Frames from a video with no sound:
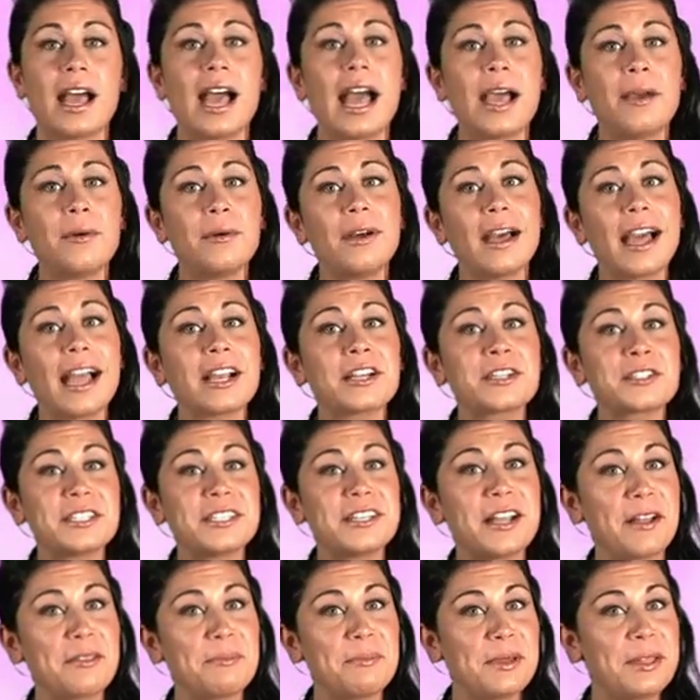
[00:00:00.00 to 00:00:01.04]
I will
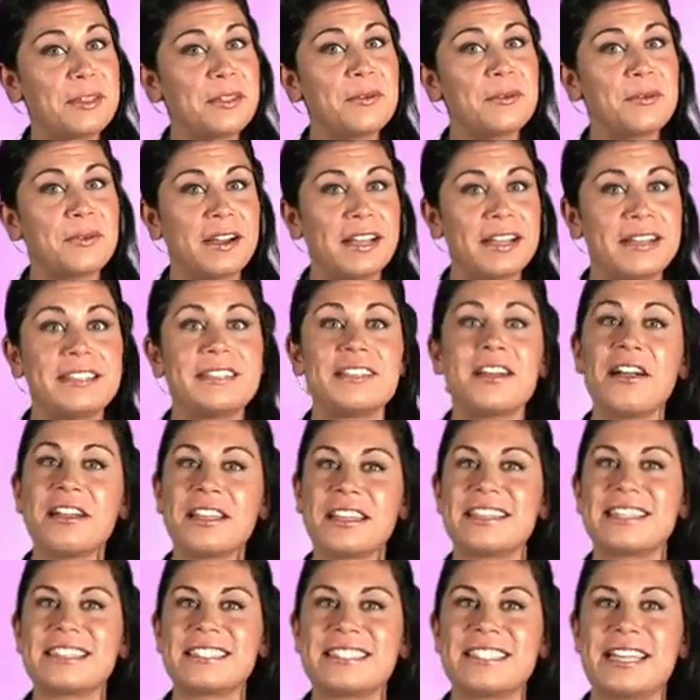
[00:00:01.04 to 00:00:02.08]
actually not be the one
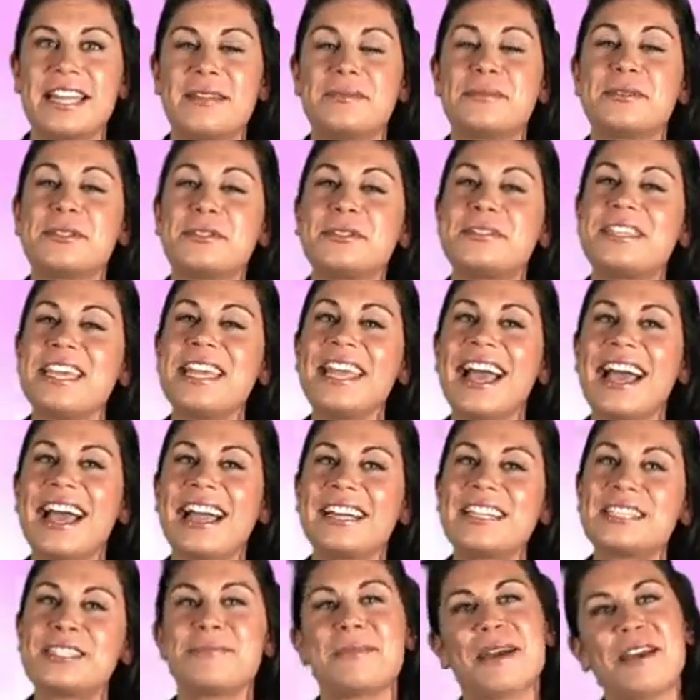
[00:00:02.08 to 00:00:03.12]
talking this time, so say
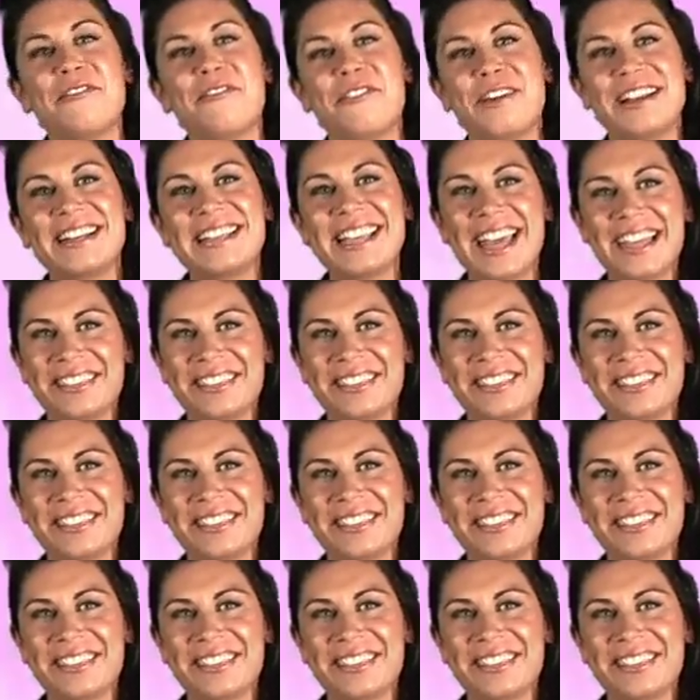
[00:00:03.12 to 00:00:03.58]
hi to my friend